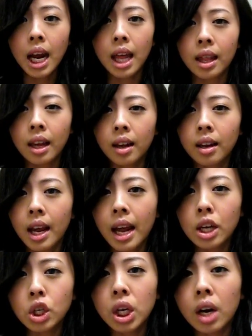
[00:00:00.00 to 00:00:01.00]
and then
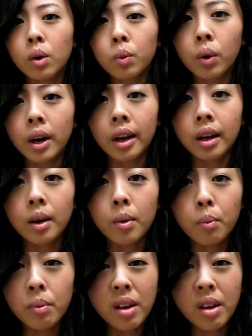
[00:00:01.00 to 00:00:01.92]
a gel would